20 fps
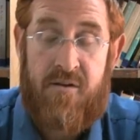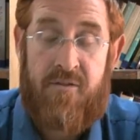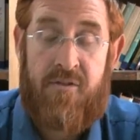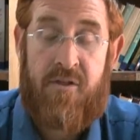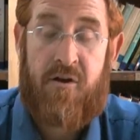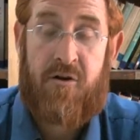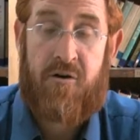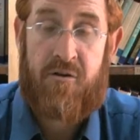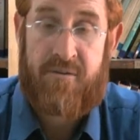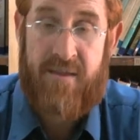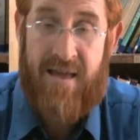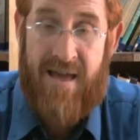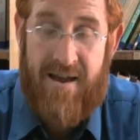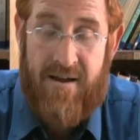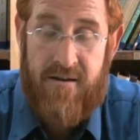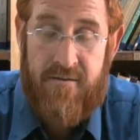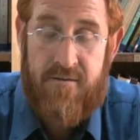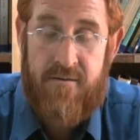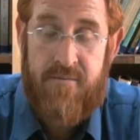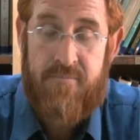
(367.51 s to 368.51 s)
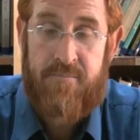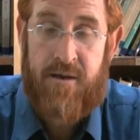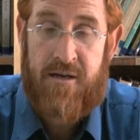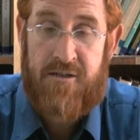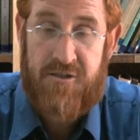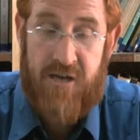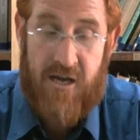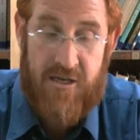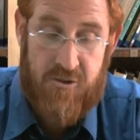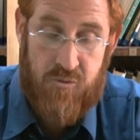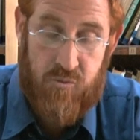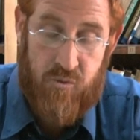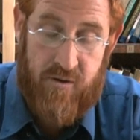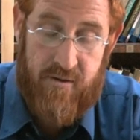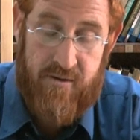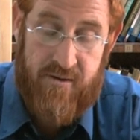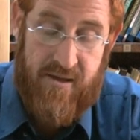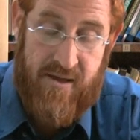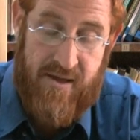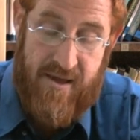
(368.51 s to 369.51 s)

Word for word: they are attacked by Joshua,